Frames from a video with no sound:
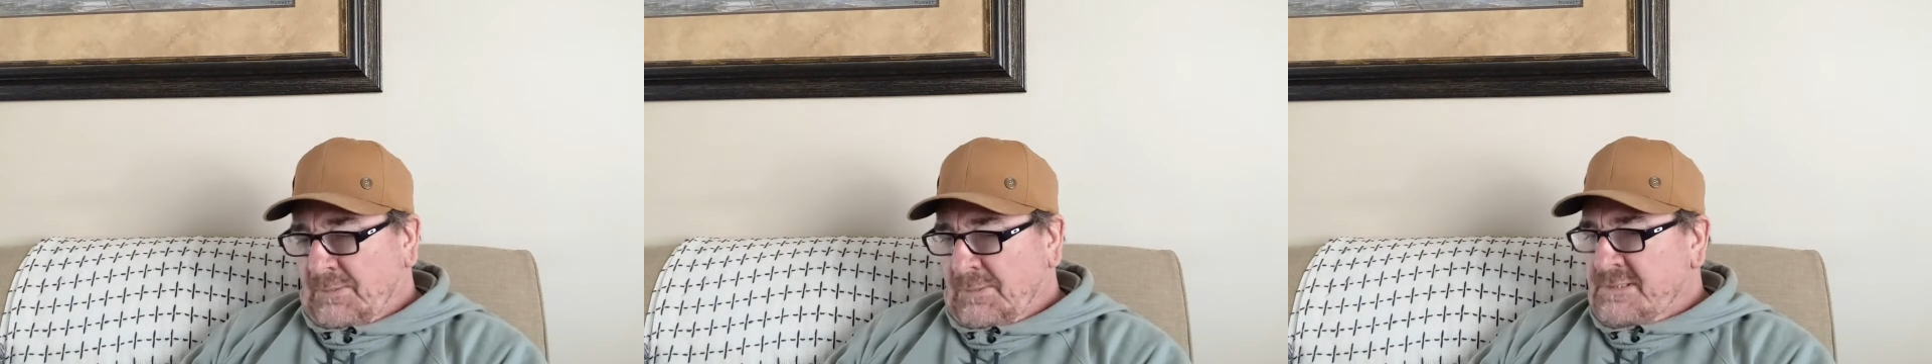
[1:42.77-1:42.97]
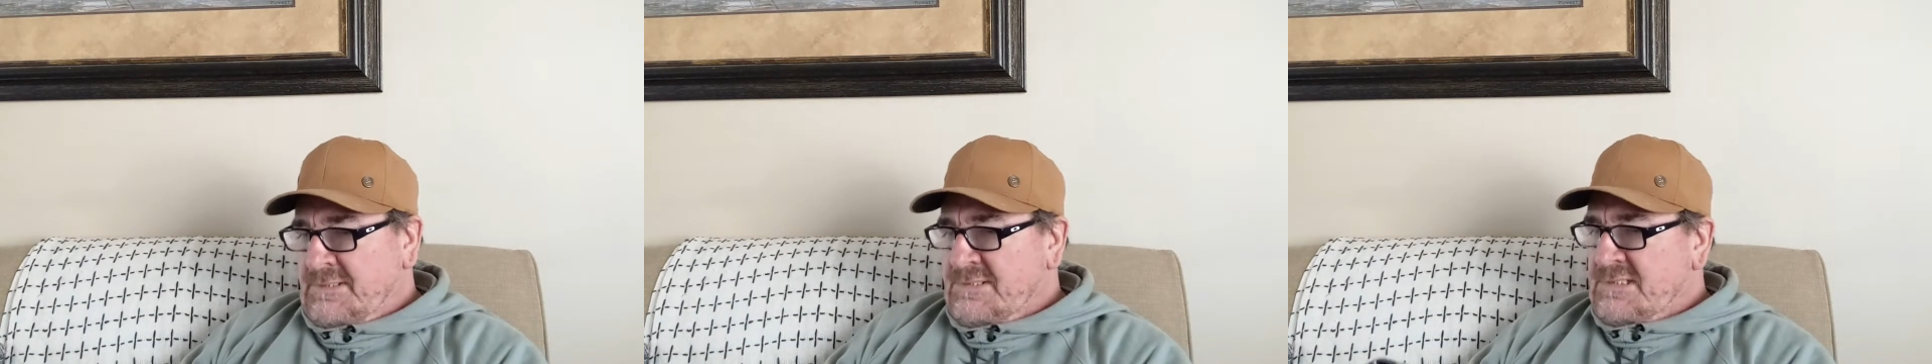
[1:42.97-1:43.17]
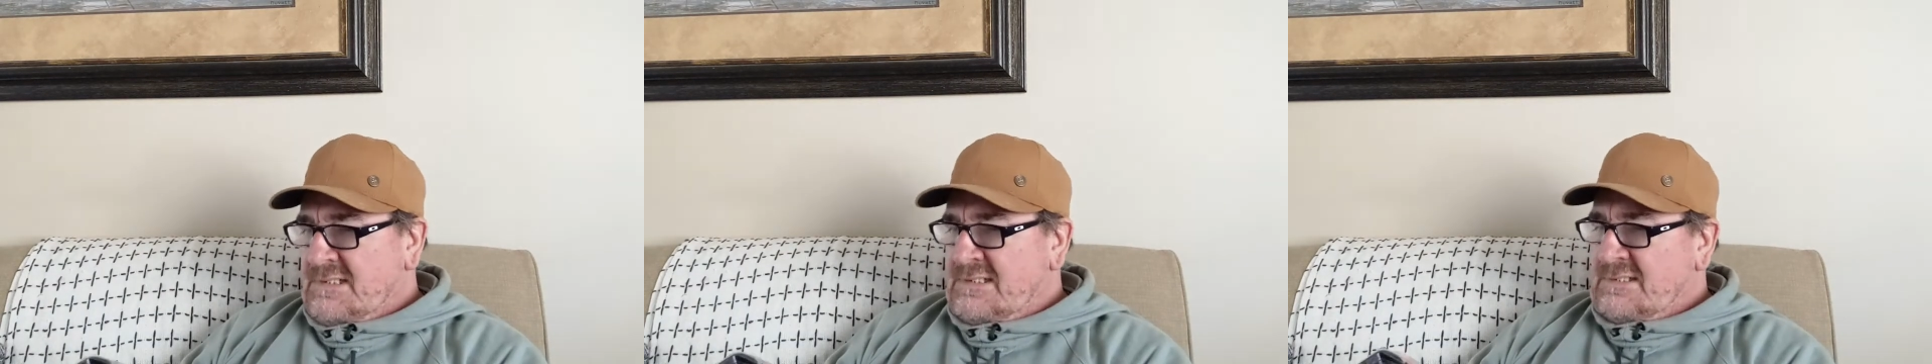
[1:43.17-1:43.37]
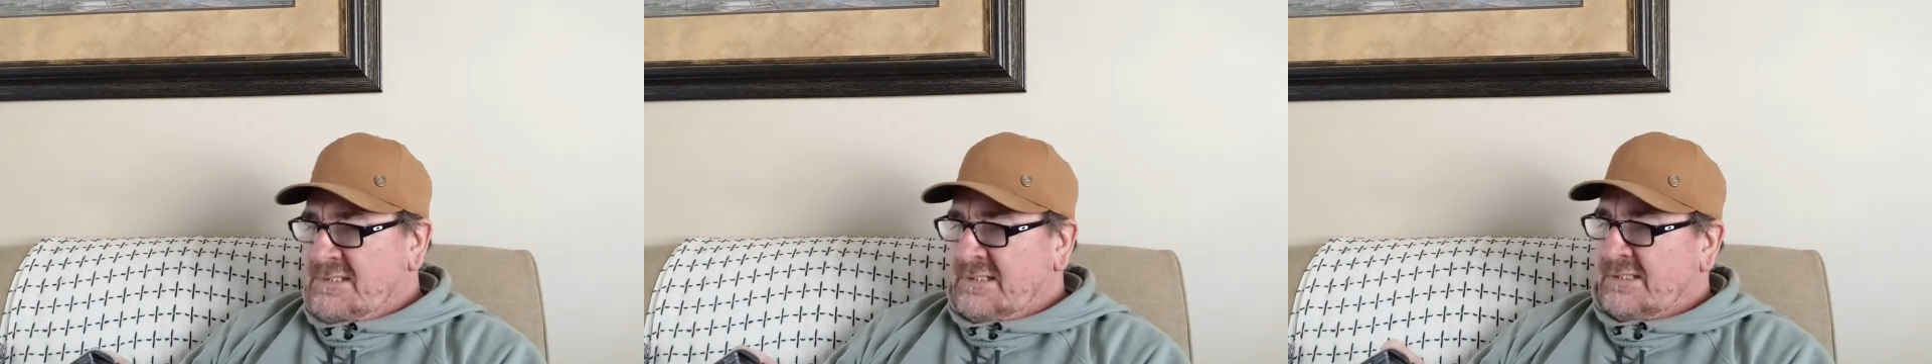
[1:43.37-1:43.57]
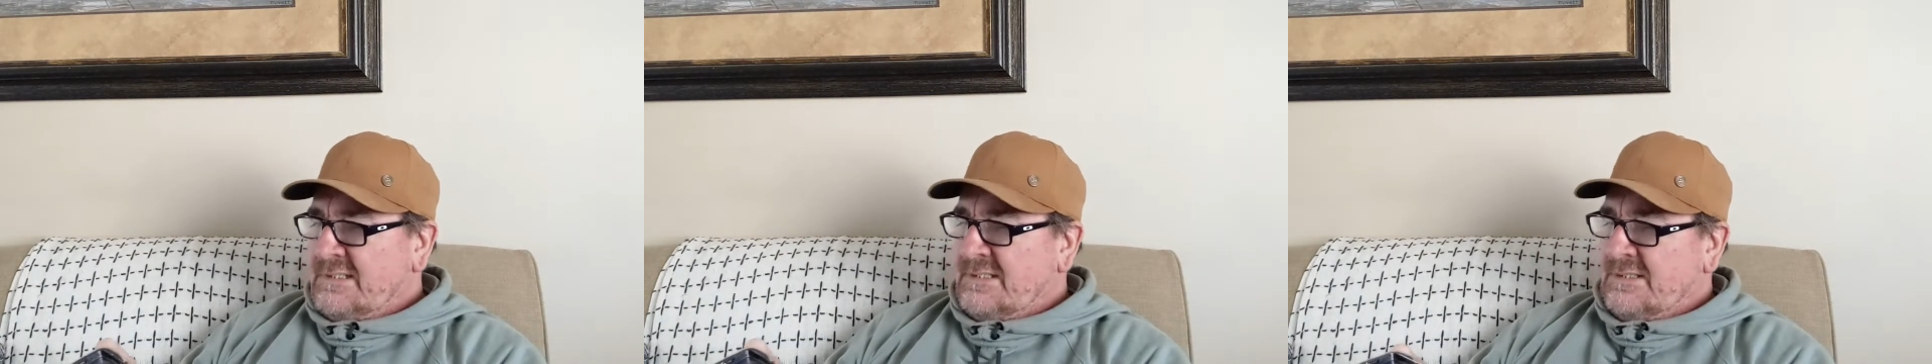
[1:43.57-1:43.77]
wins it,
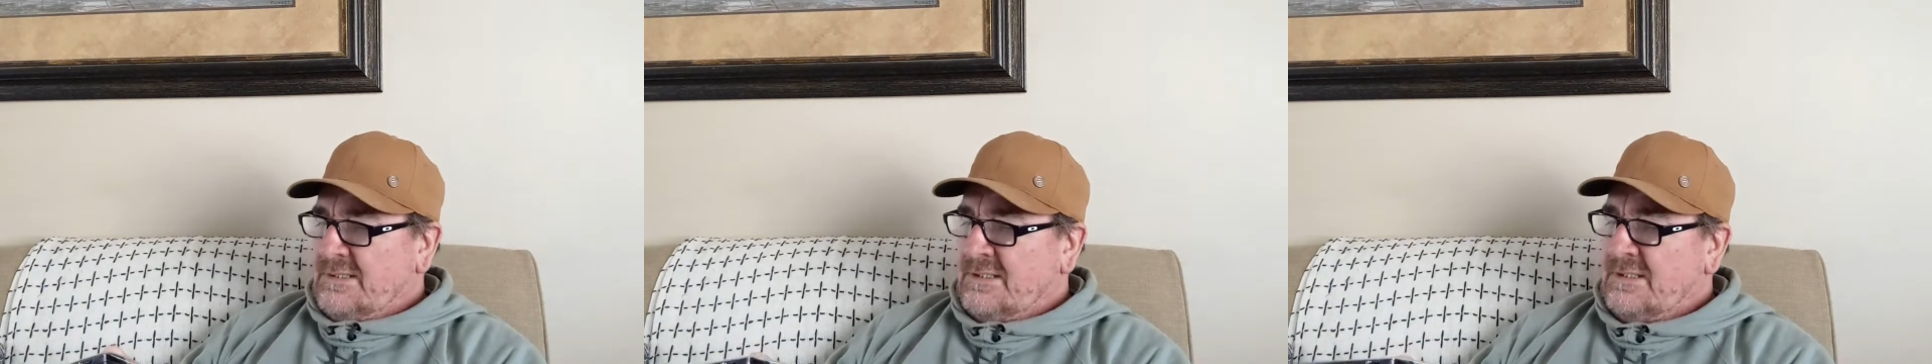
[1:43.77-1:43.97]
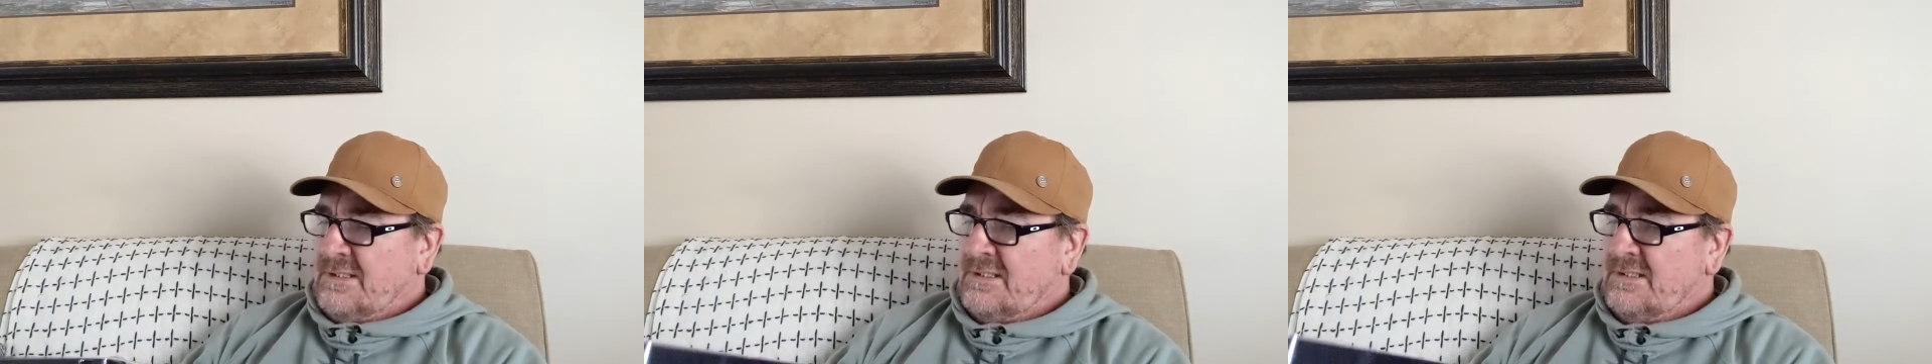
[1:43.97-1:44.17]
the